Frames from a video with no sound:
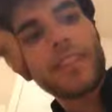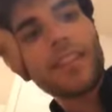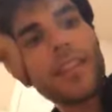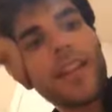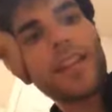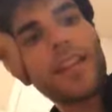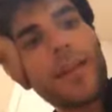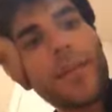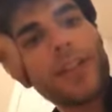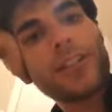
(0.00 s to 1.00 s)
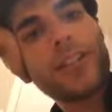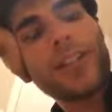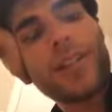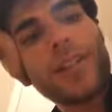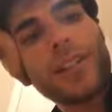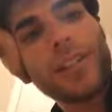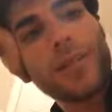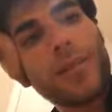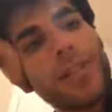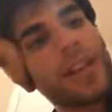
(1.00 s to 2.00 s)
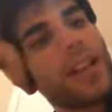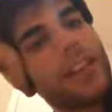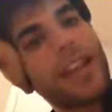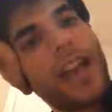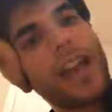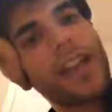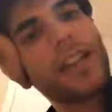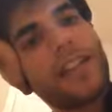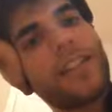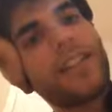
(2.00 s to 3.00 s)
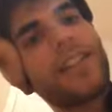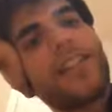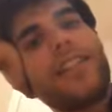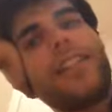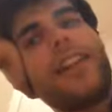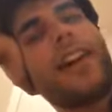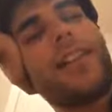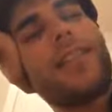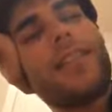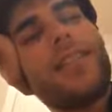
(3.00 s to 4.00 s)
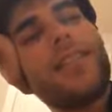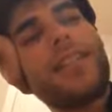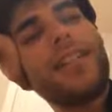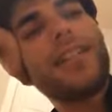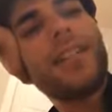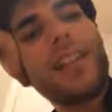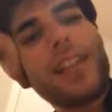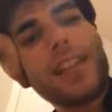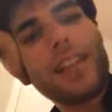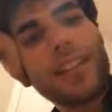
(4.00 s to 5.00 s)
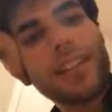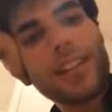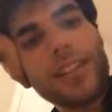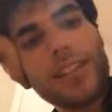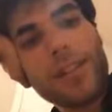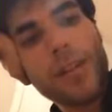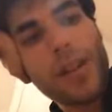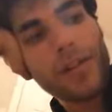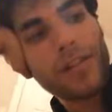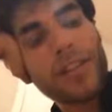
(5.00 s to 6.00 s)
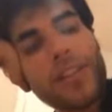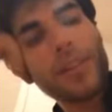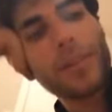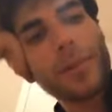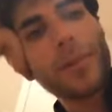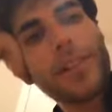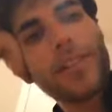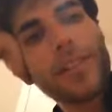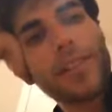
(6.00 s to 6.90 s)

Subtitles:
I think I'm actually going to hit the hay now and get like the 2 hours of sleep or whatever.